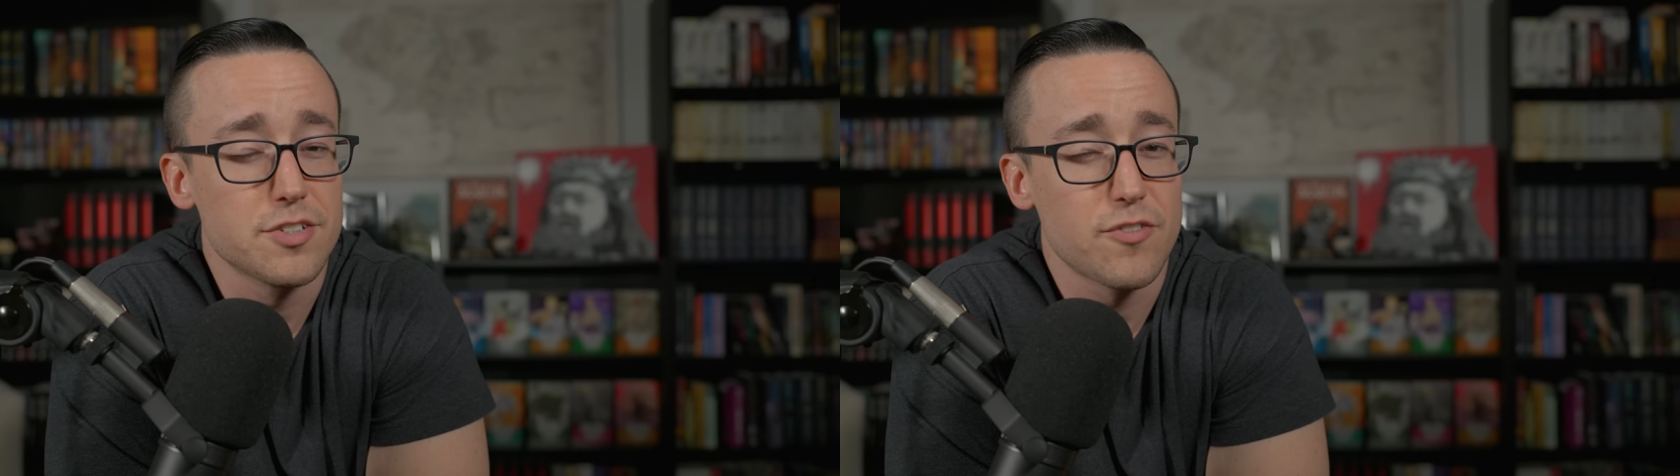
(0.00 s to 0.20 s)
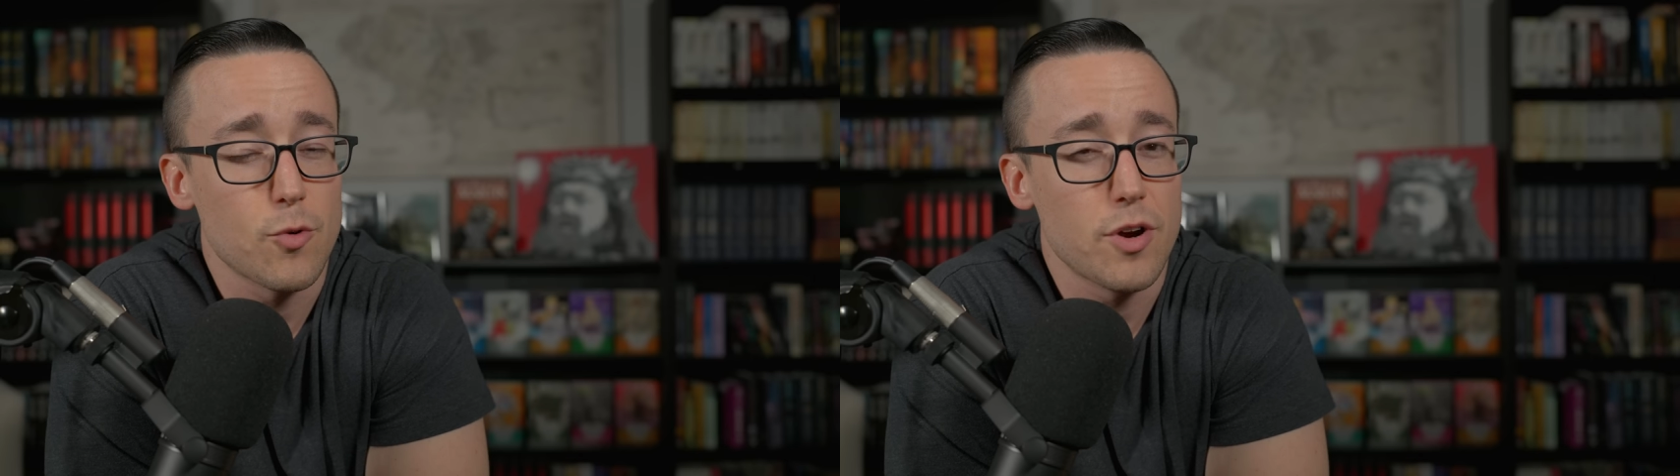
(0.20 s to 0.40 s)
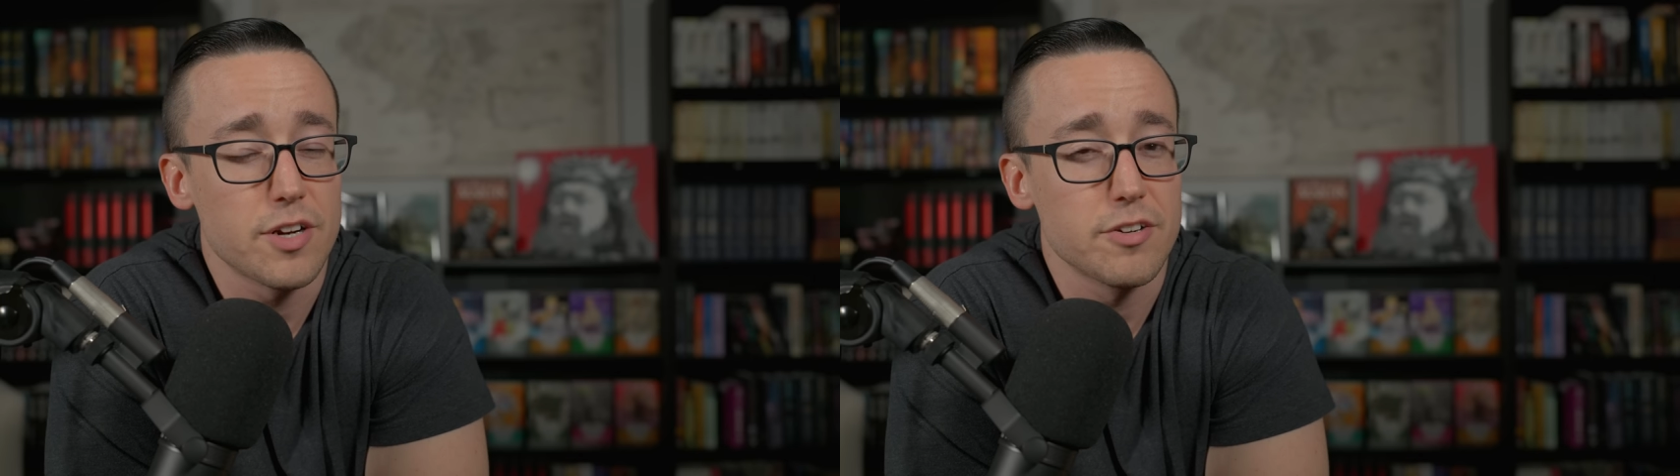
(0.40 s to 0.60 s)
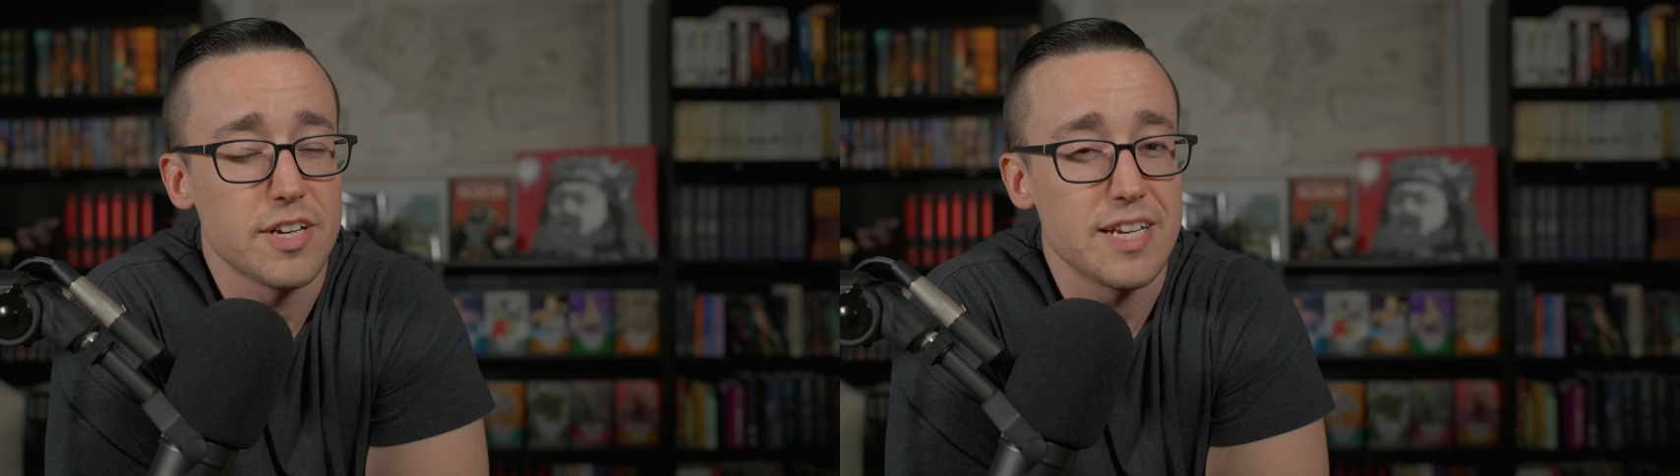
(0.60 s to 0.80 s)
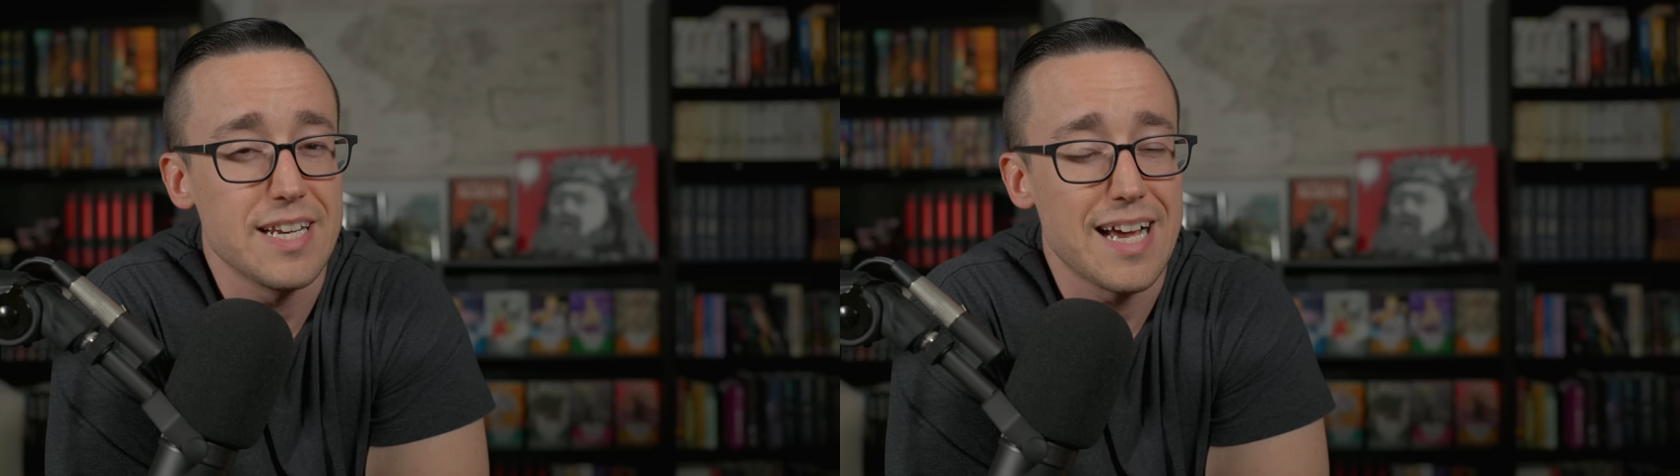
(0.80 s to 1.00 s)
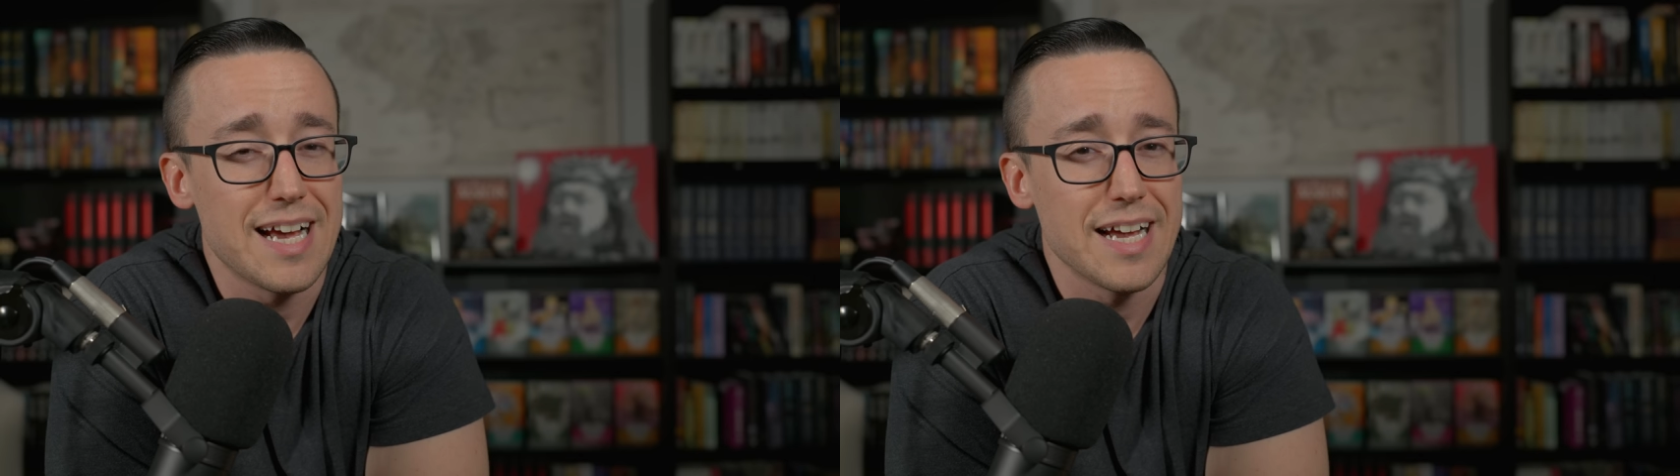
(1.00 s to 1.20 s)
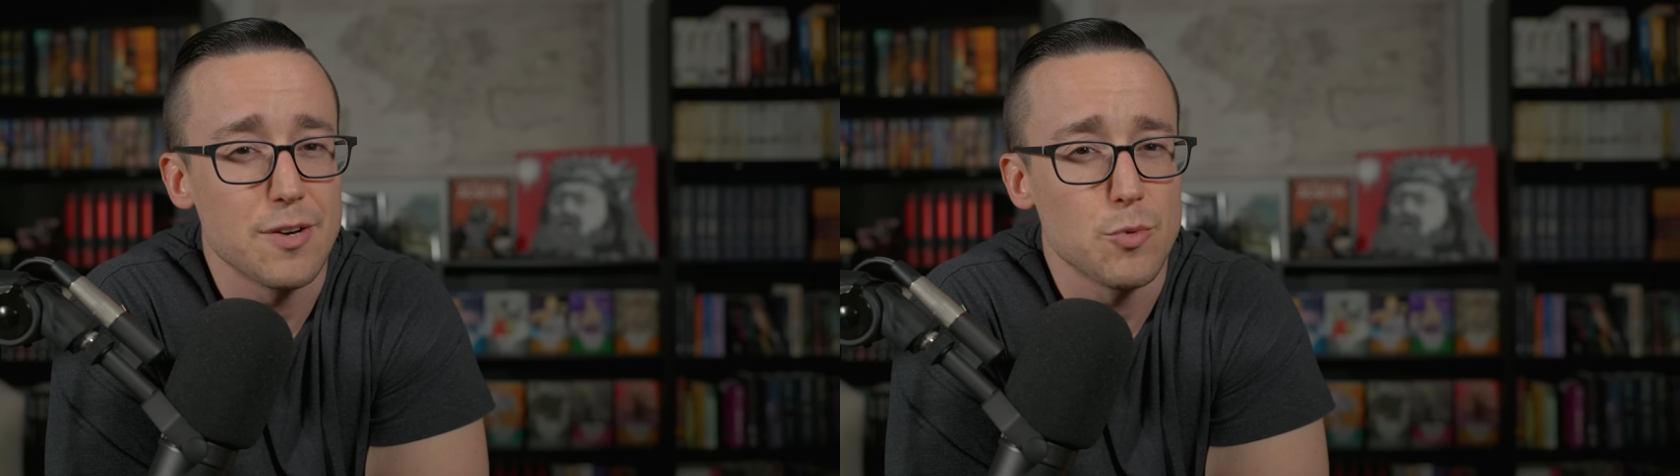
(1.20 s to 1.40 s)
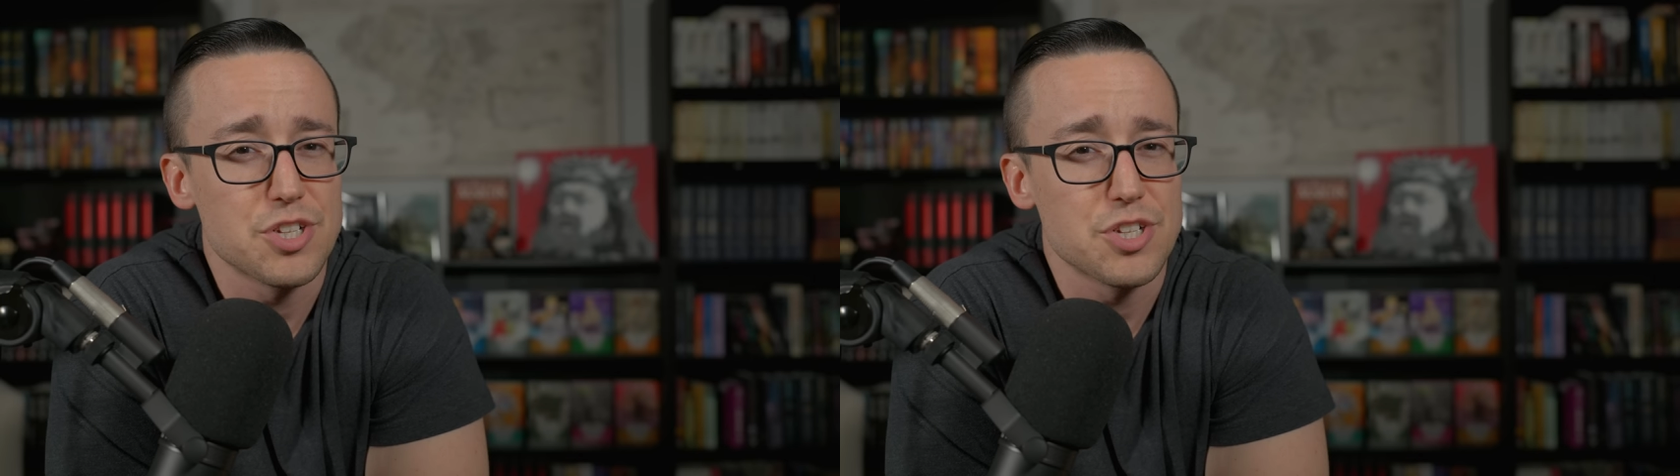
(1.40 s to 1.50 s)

to 409,